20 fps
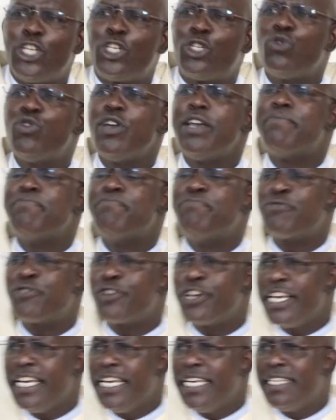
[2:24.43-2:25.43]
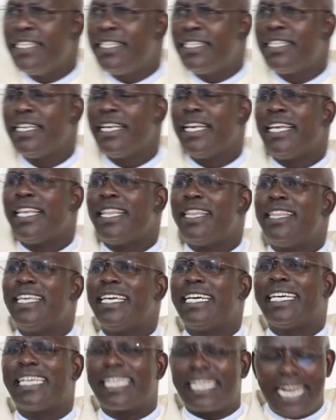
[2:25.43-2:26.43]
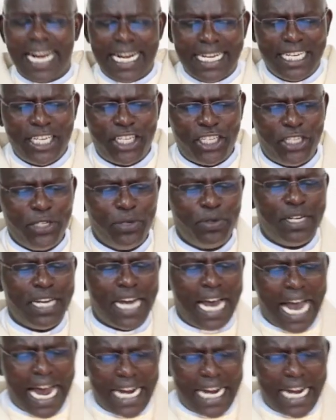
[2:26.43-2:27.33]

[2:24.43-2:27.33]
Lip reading: to embrace the gratitude